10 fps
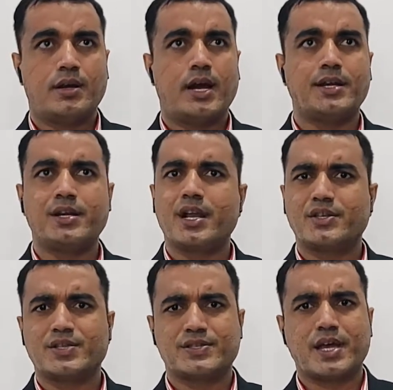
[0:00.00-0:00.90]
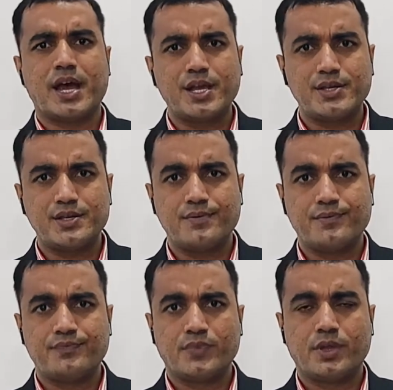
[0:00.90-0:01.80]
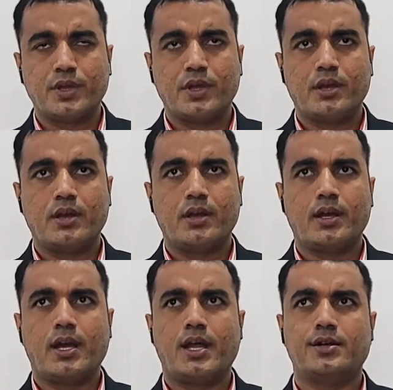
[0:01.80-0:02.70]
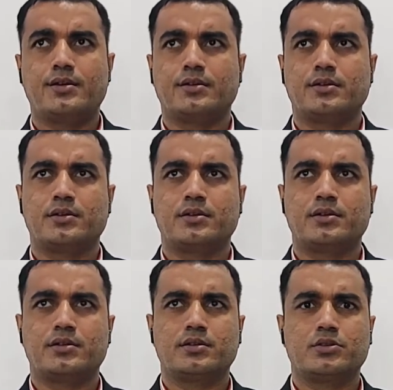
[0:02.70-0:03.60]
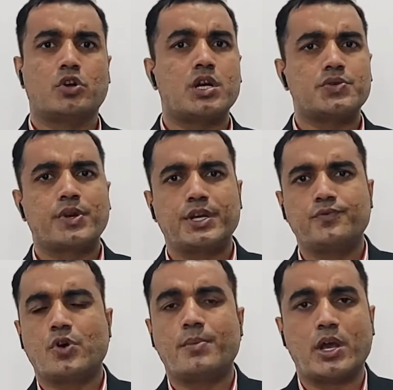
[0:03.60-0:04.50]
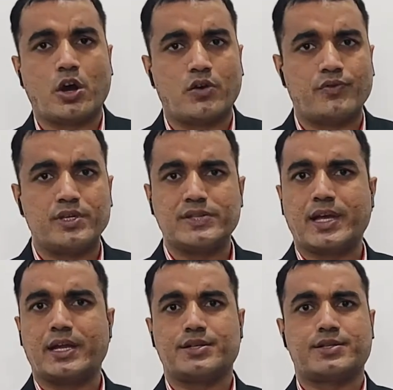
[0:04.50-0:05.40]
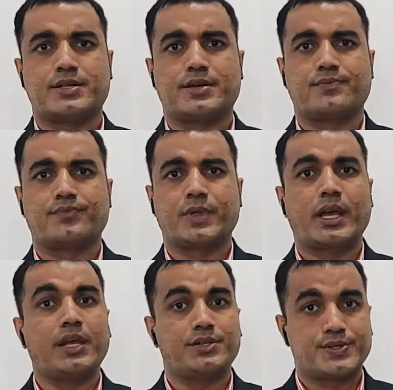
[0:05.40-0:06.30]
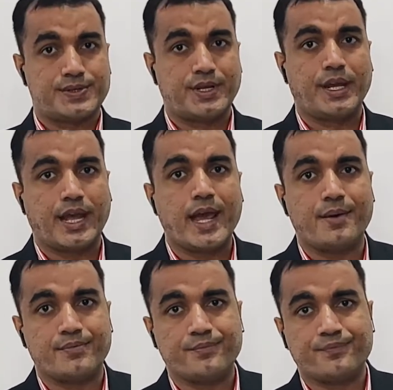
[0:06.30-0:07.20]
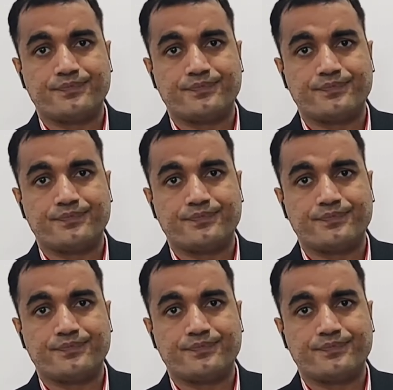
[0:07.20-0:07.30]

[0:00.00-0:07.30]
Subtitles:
I did exercise and got ready for my office at 8 a.m.